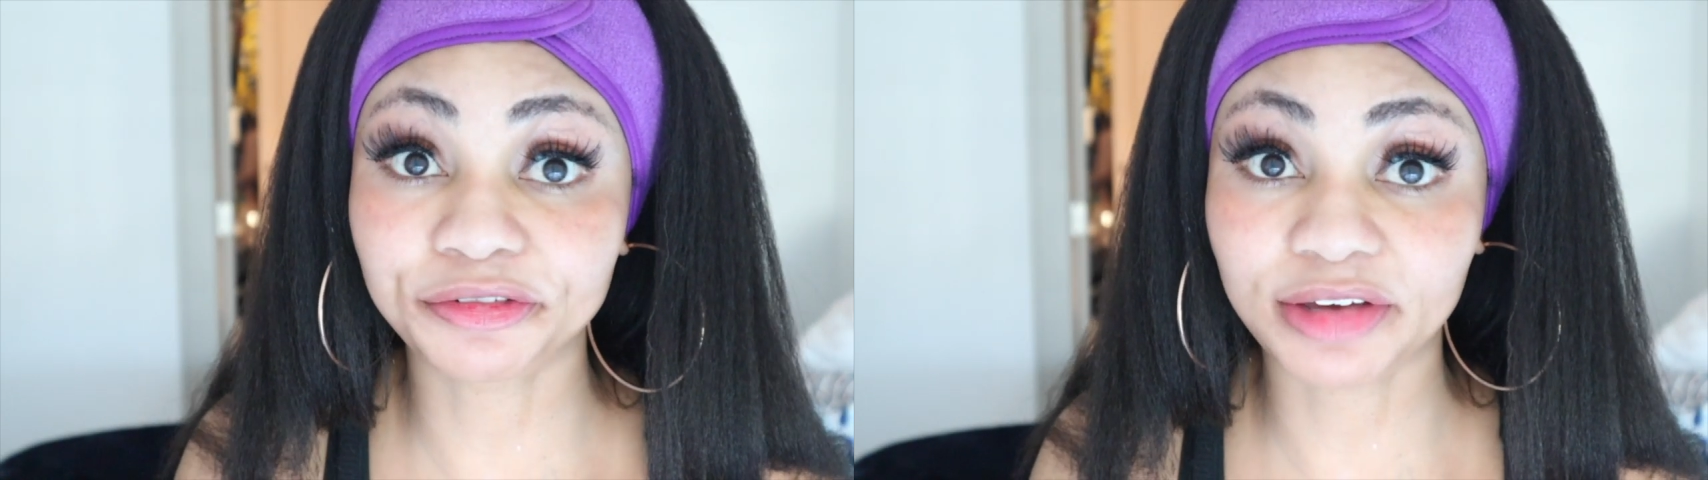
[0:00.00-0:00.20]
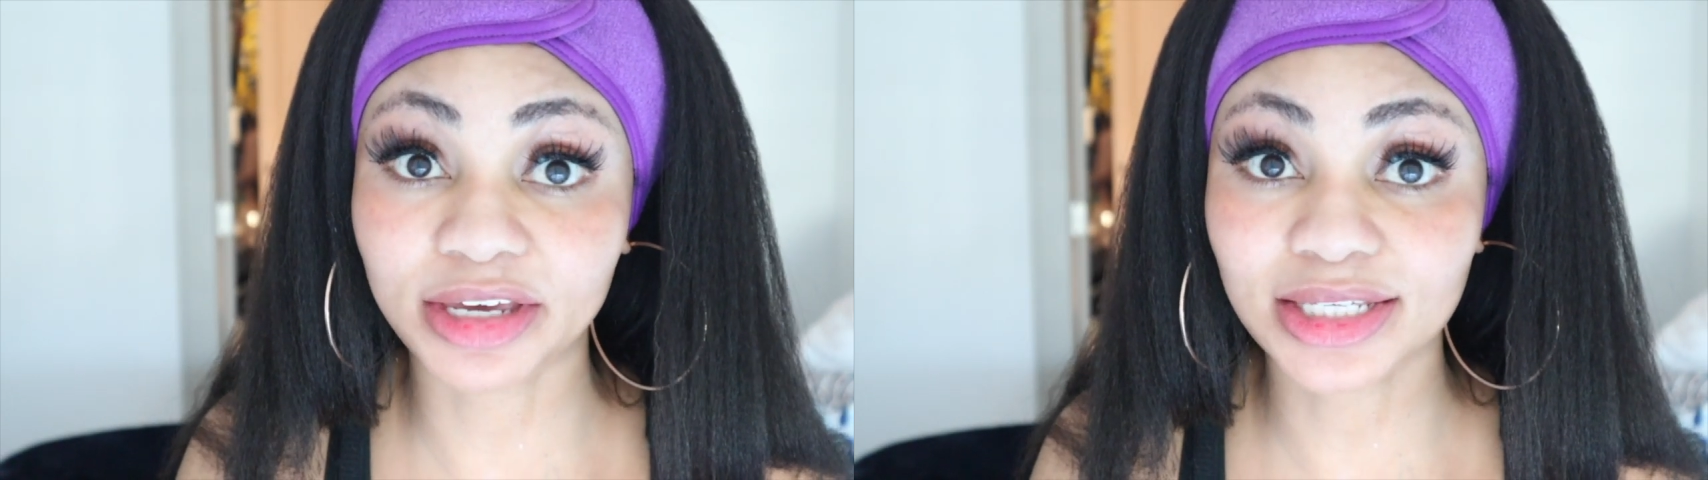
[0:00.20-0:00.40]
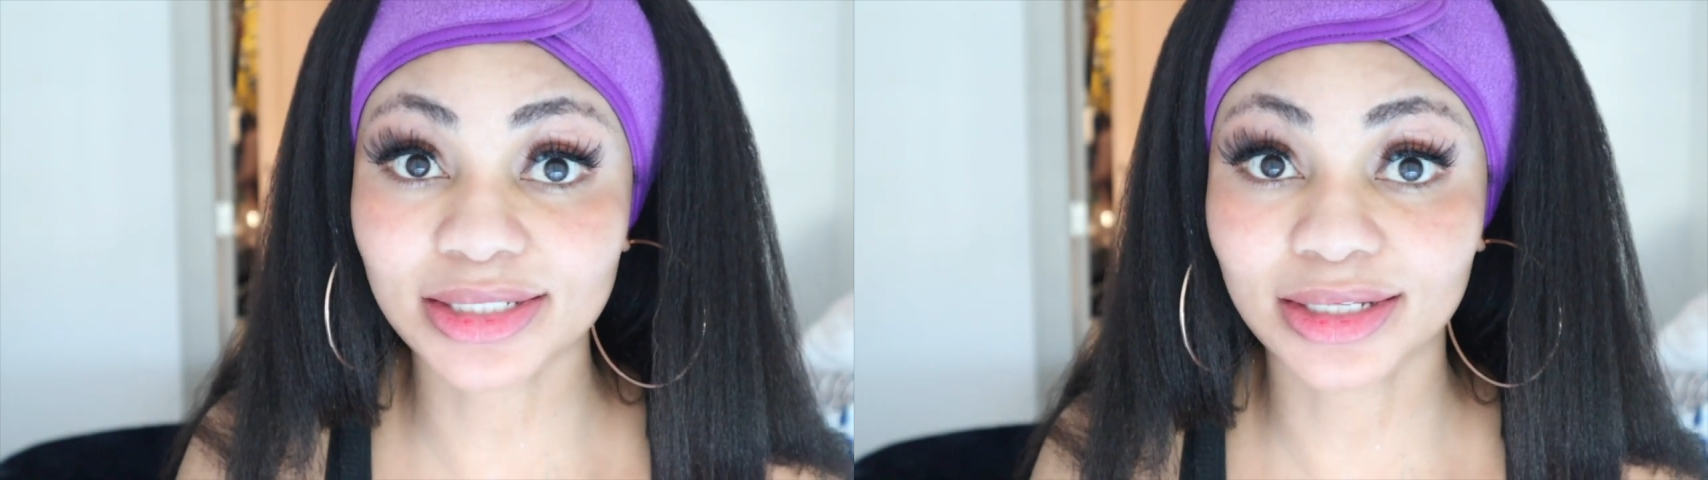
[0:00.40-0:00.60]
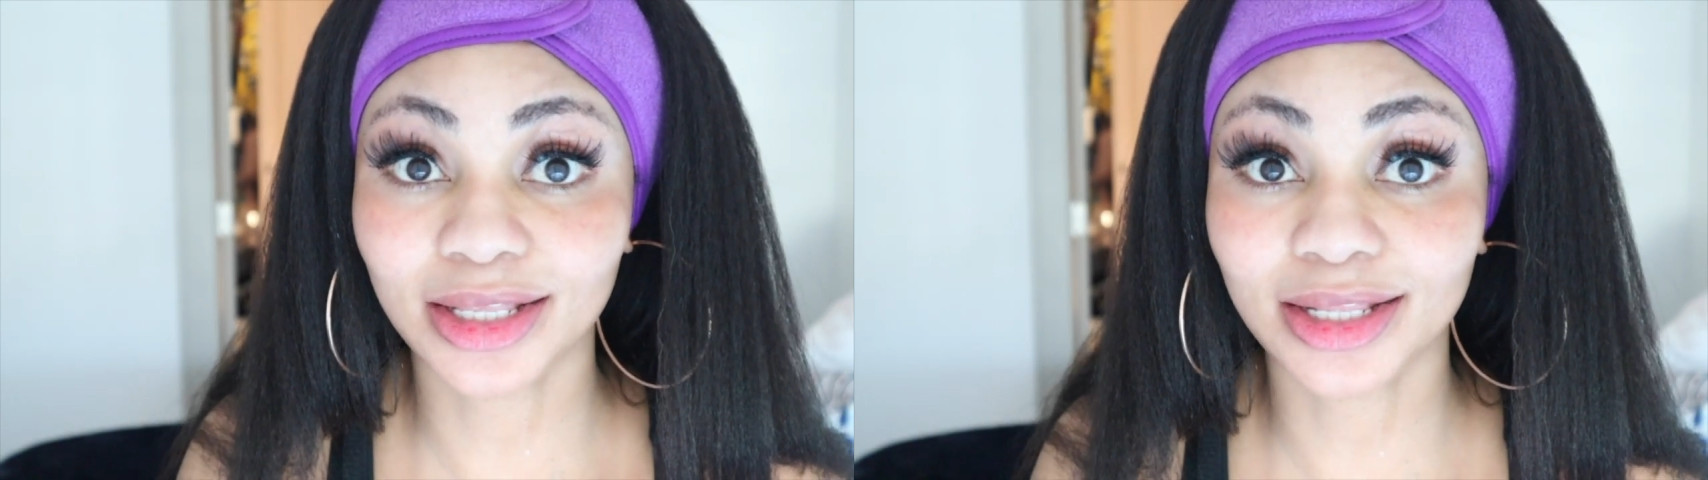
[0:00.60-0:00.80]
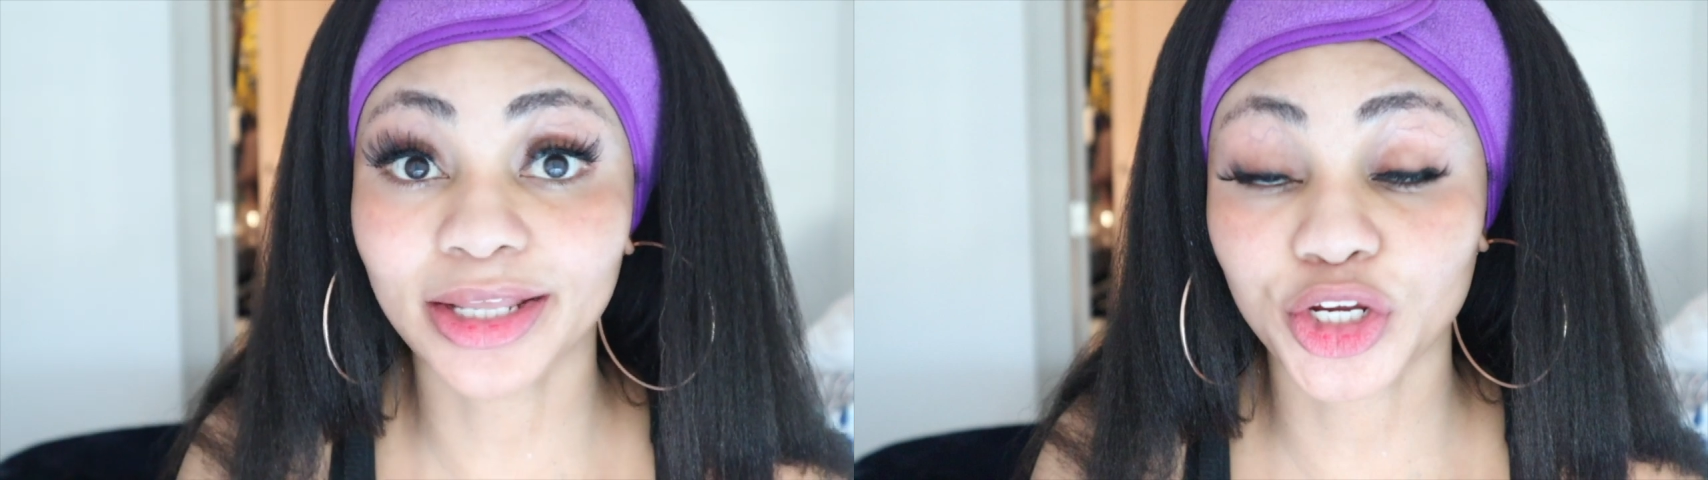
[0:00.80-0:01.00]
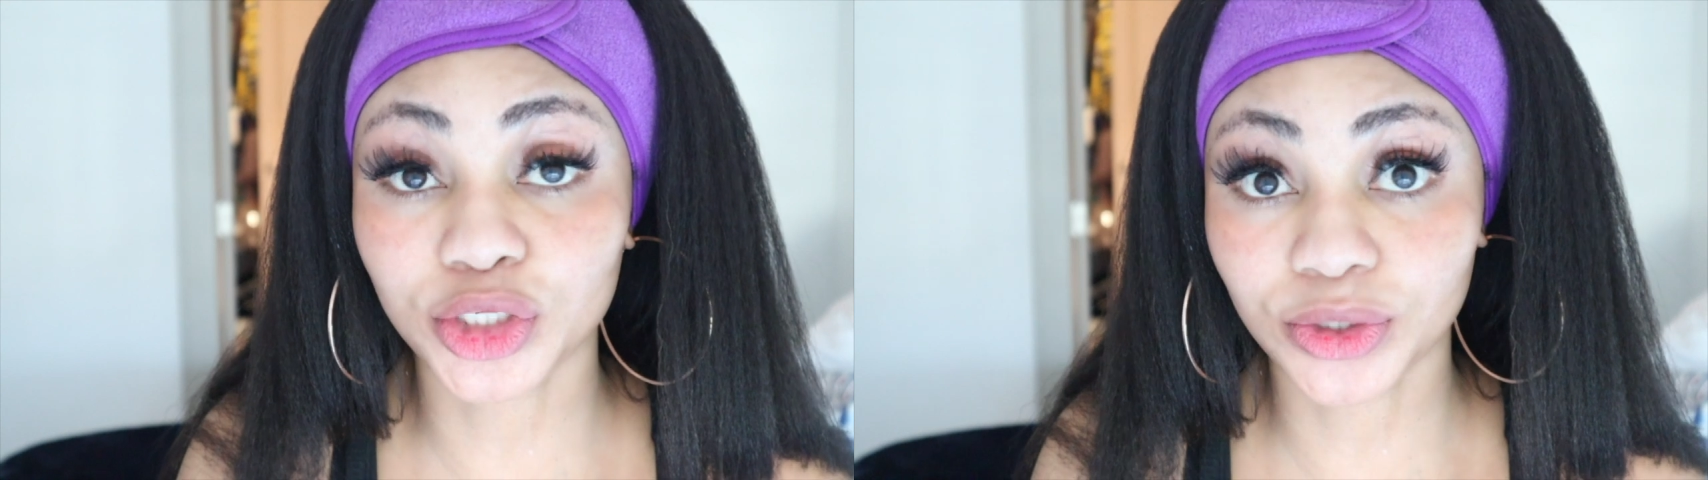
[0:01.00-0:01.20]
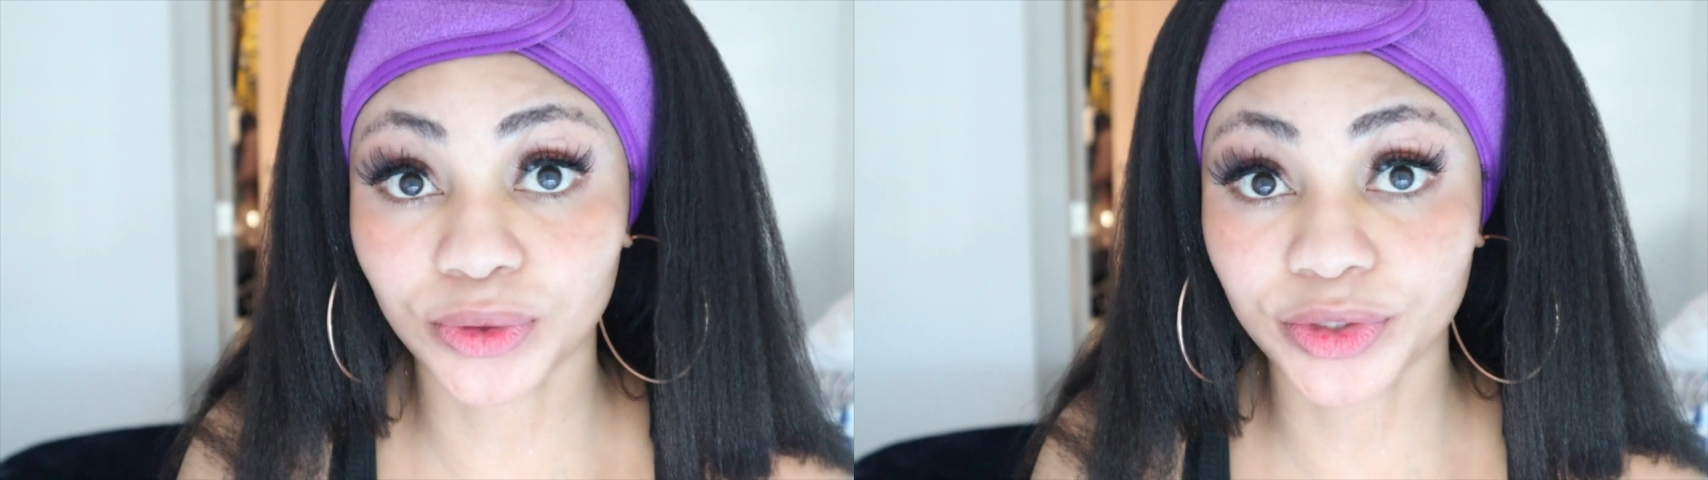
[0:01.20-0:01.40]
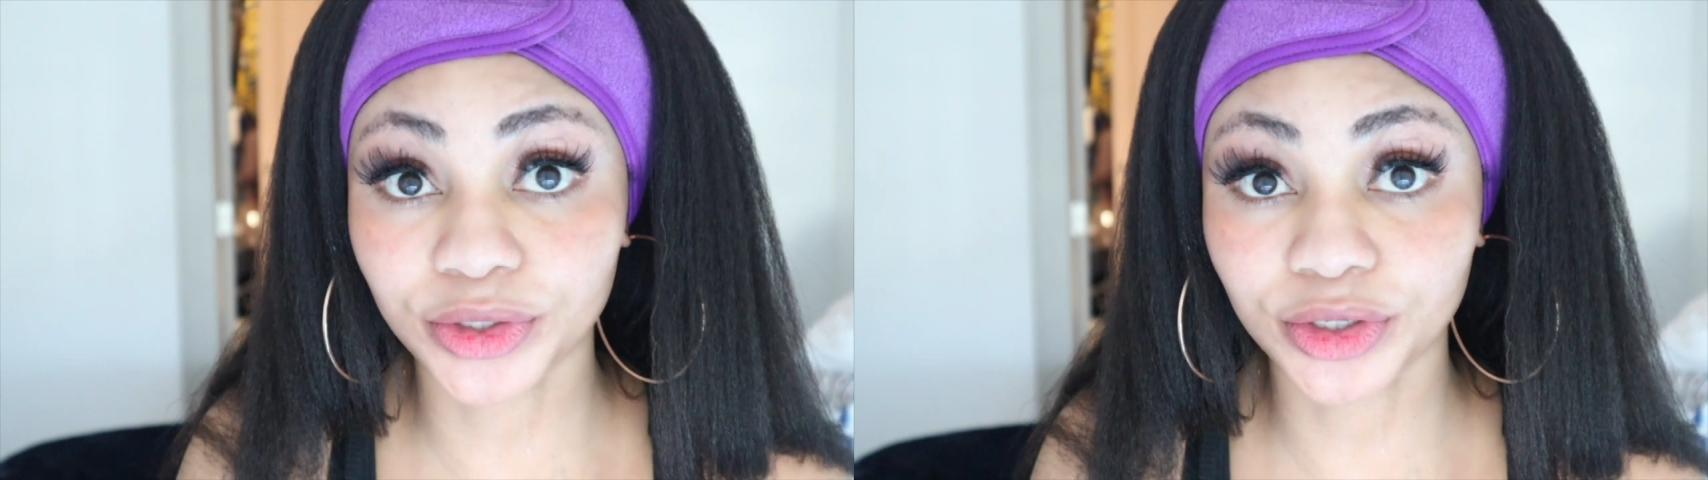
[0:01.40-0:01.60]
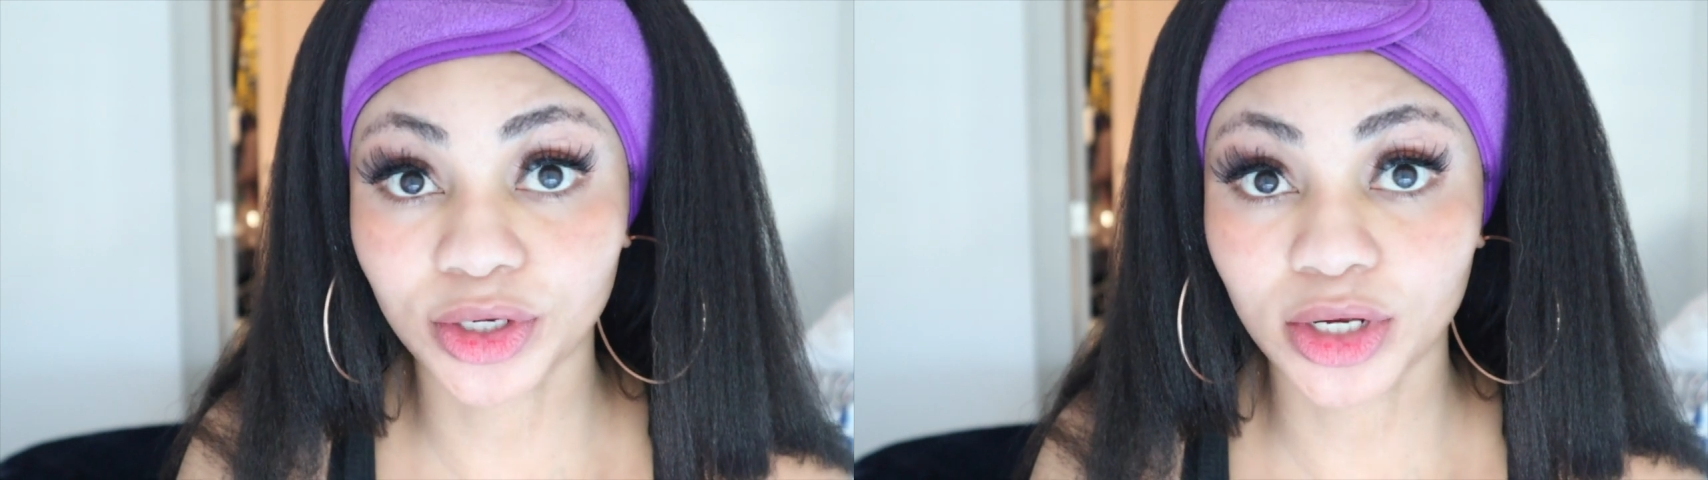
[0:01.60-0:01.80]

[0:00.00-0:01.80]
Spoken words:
face like a toner.